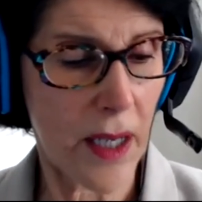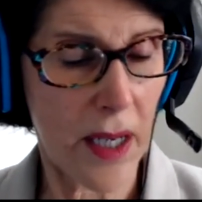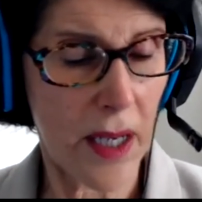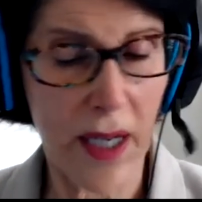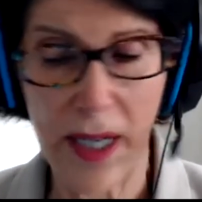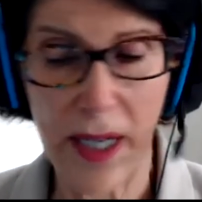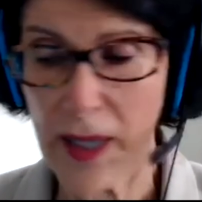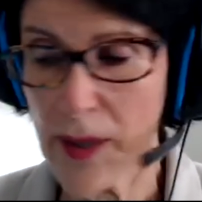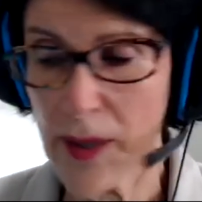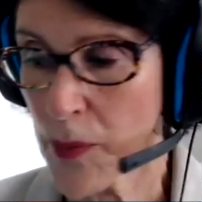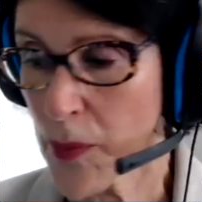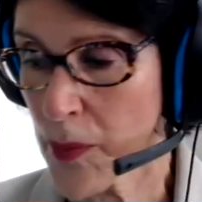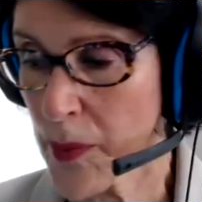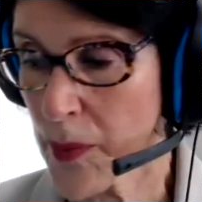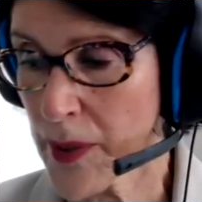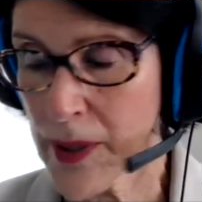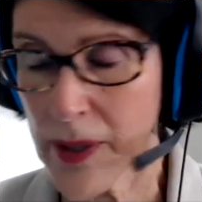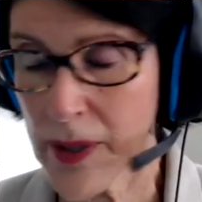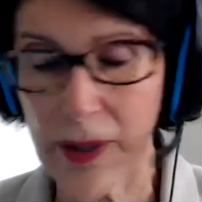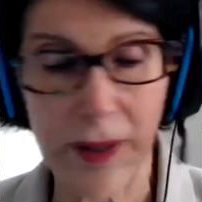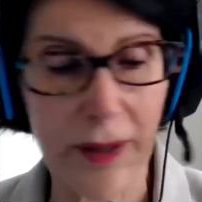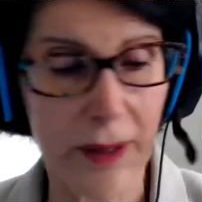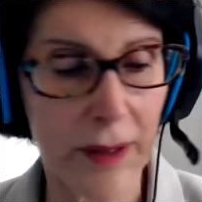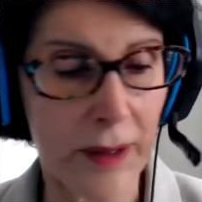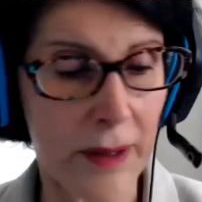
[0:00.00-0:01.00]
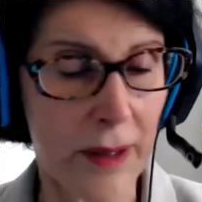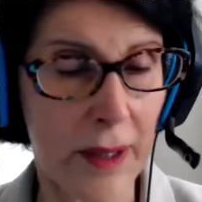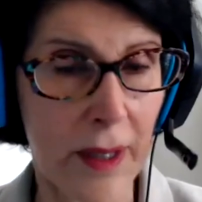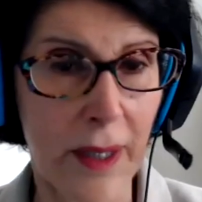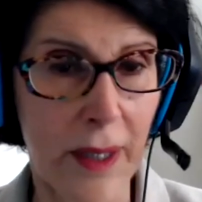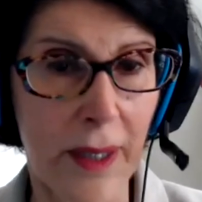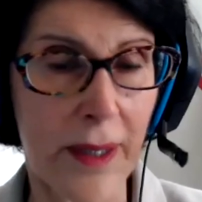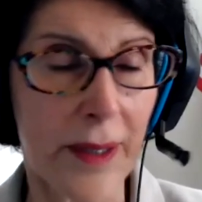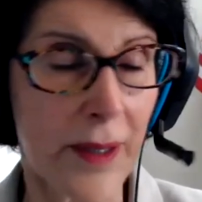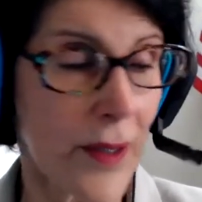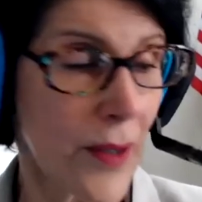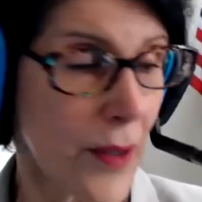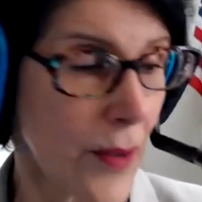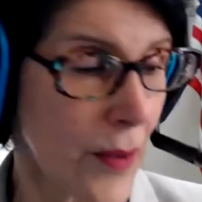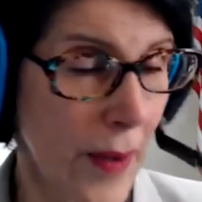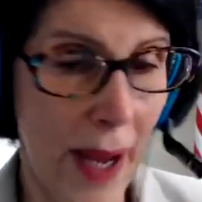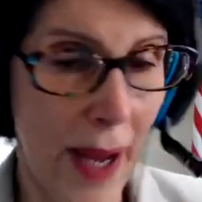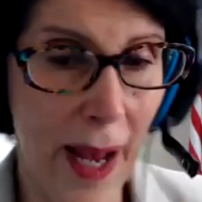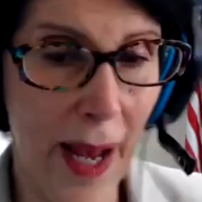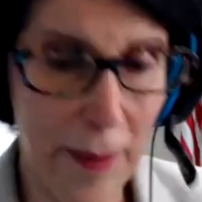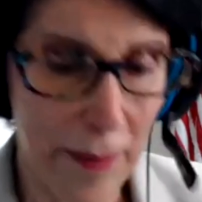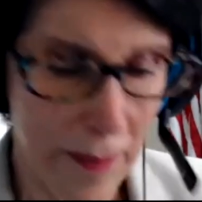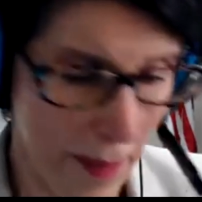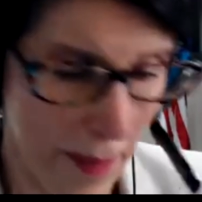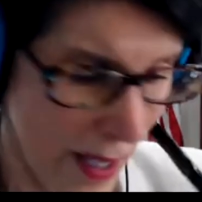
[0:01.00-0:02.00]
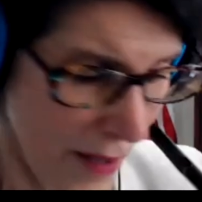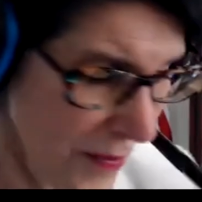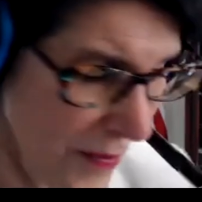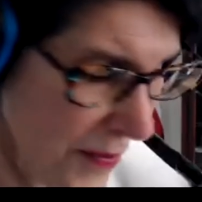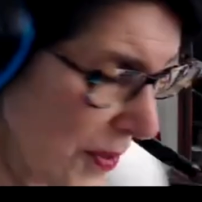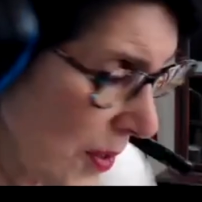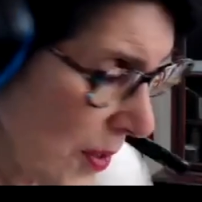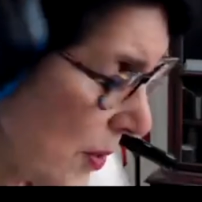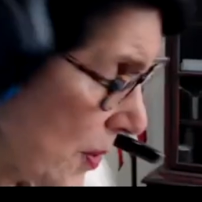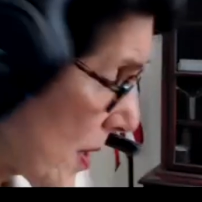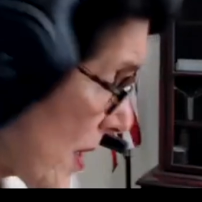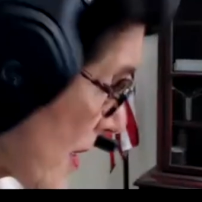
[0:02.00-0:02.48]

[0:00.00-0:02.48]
I will grab my phone